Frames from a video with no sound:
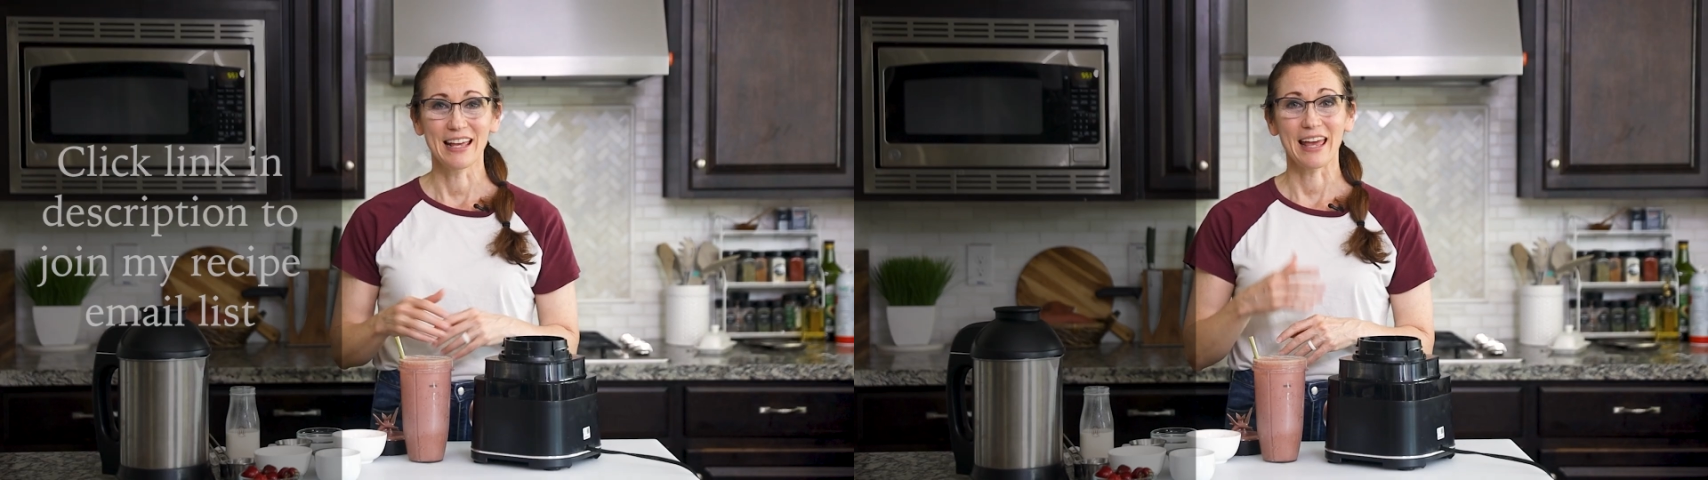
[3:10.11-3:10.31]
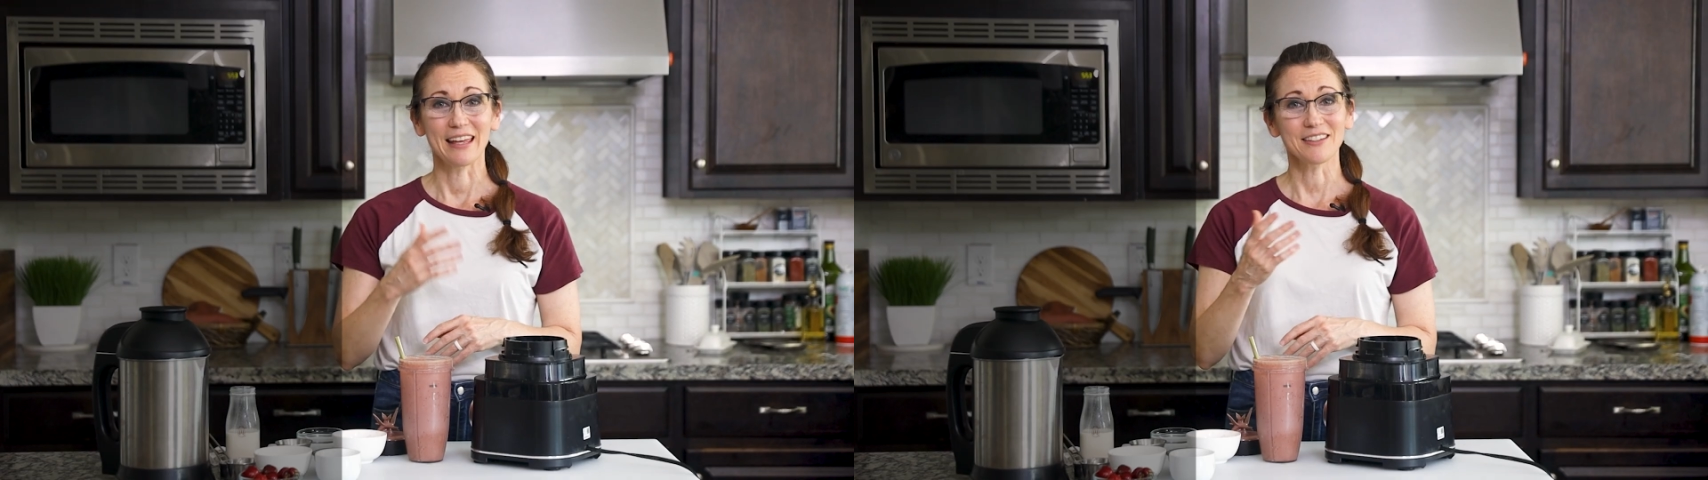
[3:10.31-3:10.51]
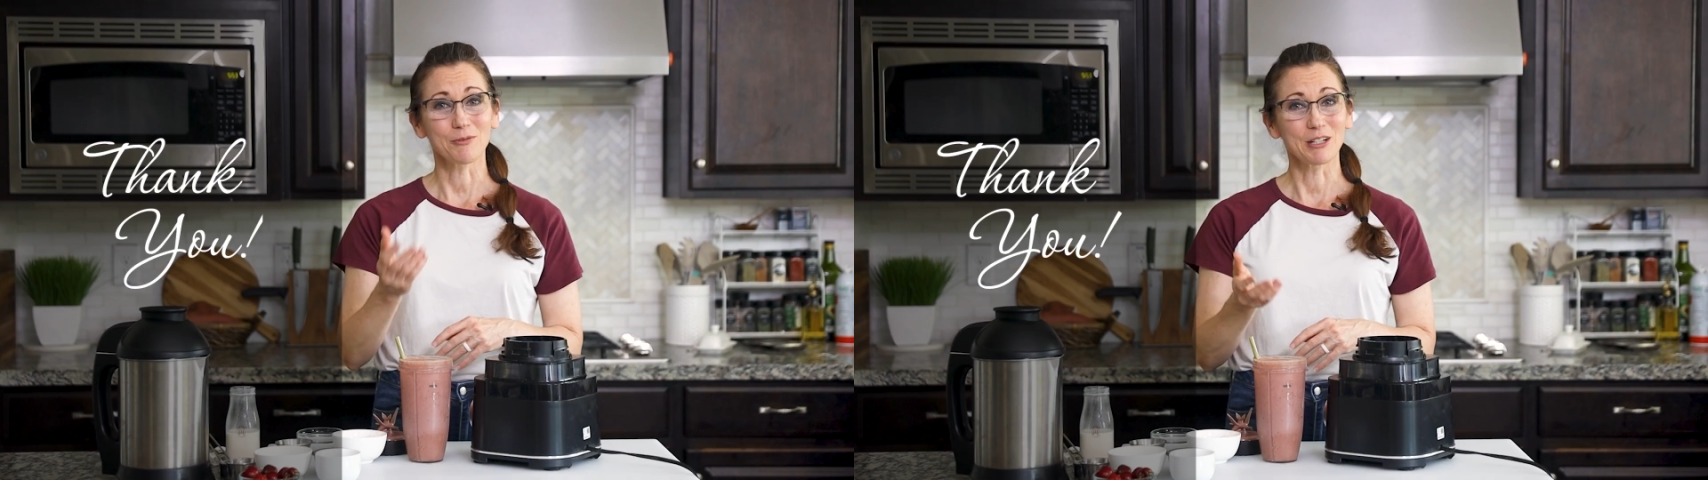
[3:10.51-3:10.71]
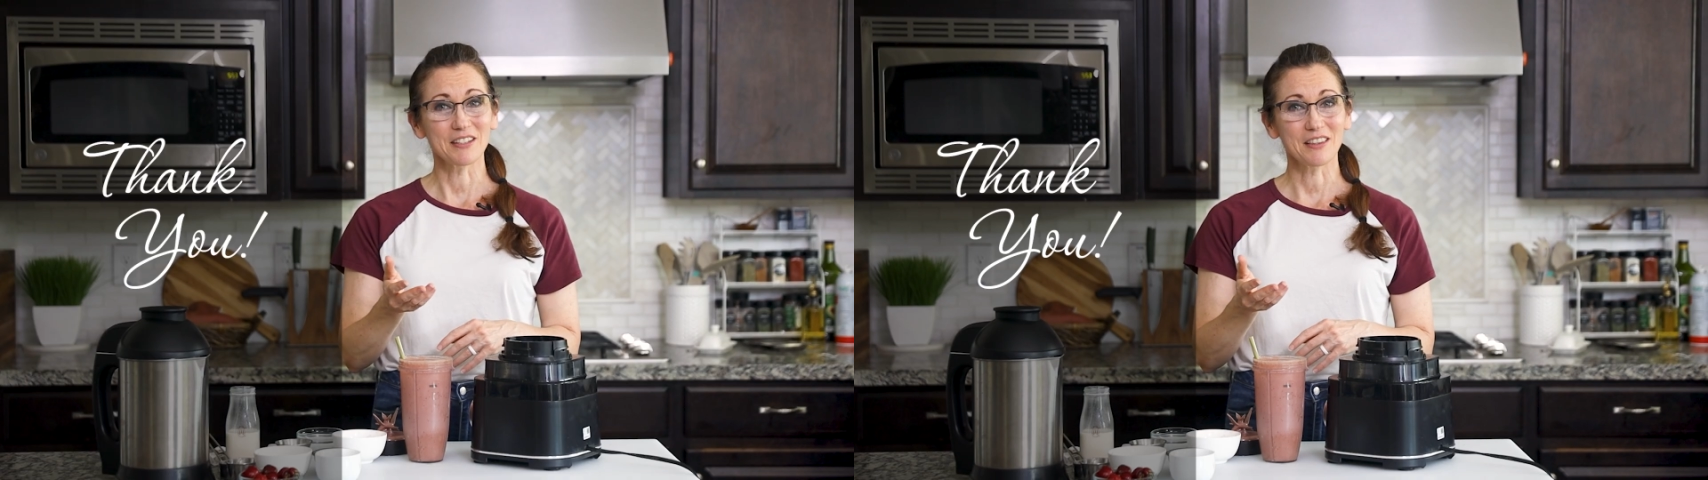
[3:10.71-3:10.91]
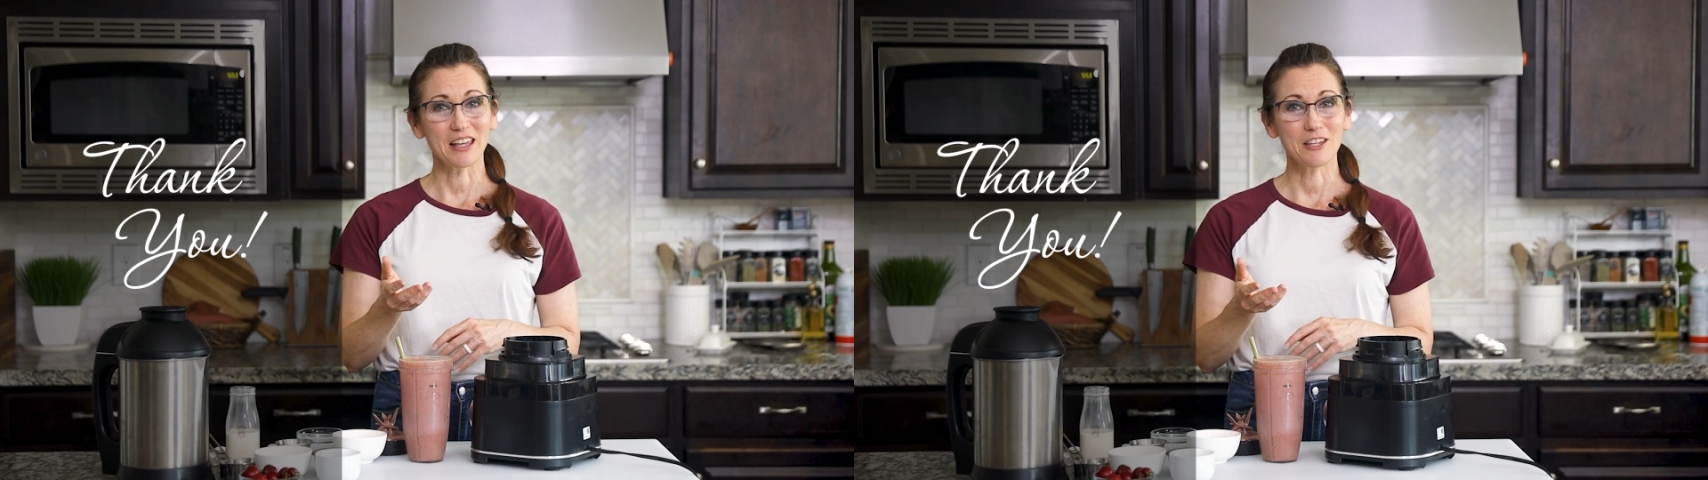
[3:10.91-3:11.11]
And I want
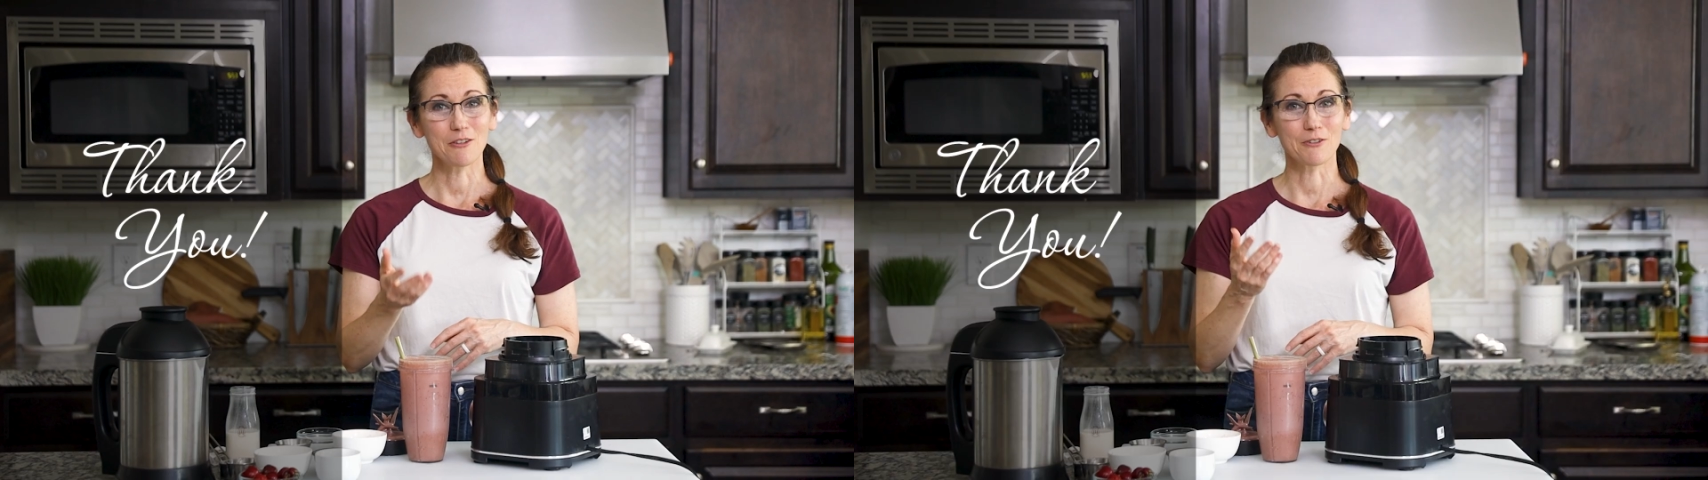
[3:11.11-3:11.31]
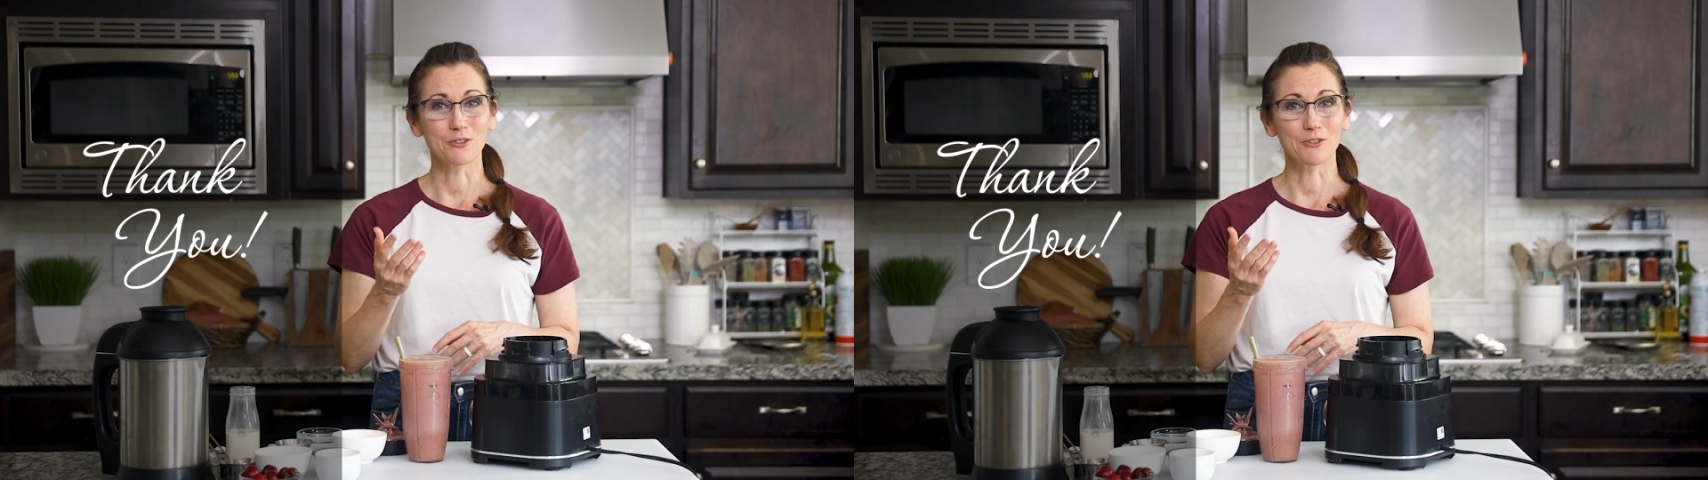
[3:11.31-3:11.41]
to thank you for